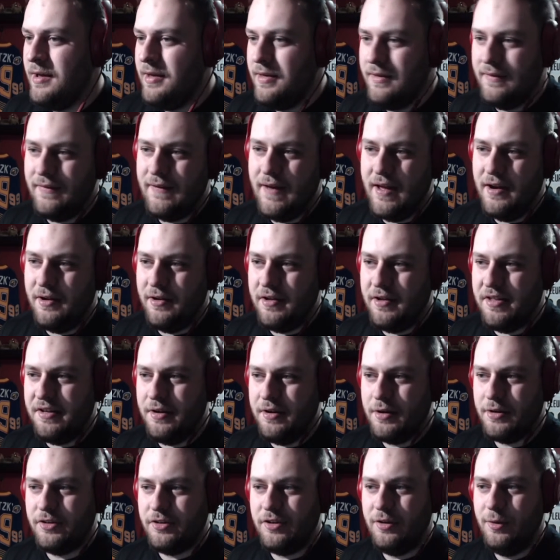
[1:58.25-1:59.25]
The title is
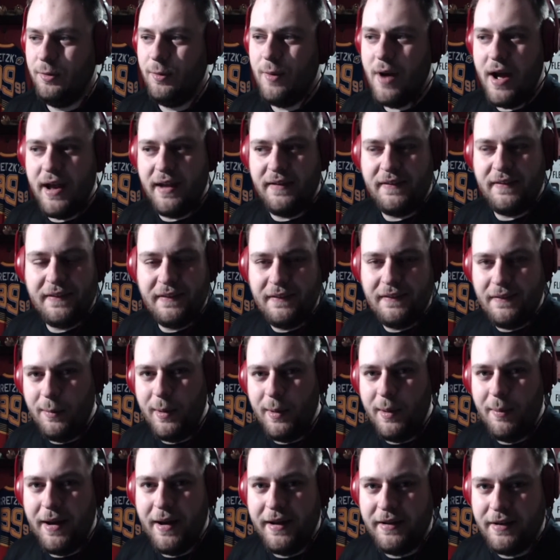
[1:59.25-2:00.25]
"You're Too White to
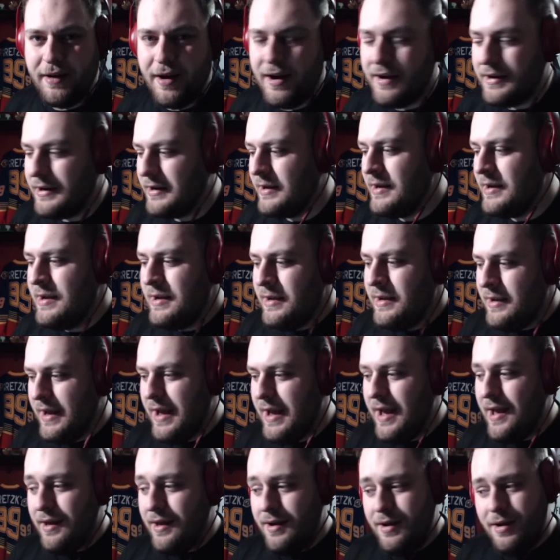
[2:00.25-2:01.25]
Be My Daughter."
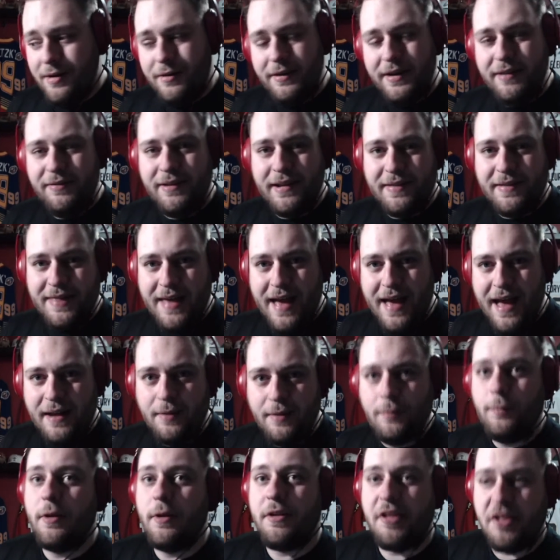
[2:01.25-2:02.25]
Yeah, I'll leave it at that.
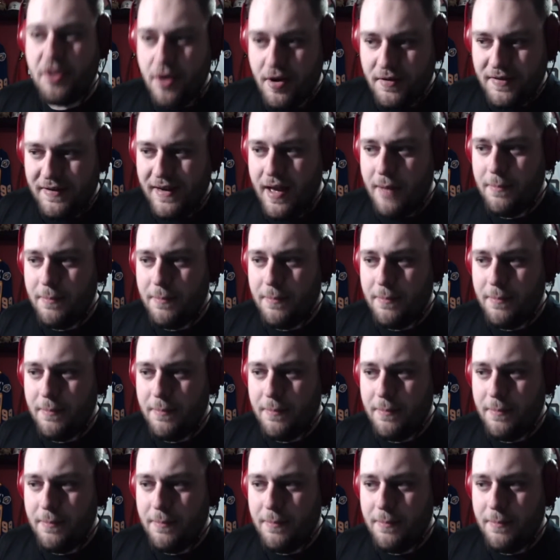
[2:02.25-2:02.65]
We'll start the